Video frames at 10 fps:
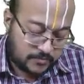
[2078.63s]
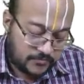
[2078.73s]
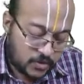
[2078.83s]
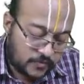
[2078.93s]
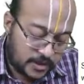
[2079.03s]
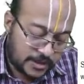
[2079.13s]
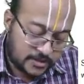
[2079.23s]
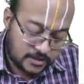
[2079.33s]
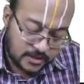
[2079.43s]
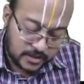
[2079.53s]
you will get
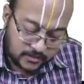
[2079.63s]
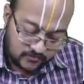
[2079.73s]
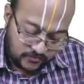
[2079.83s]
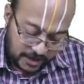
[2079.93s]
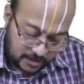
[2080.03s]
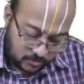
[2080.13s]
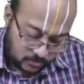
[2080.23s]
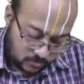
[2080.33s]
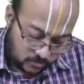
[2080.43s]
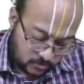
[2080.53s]
the
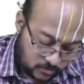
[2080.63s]
value.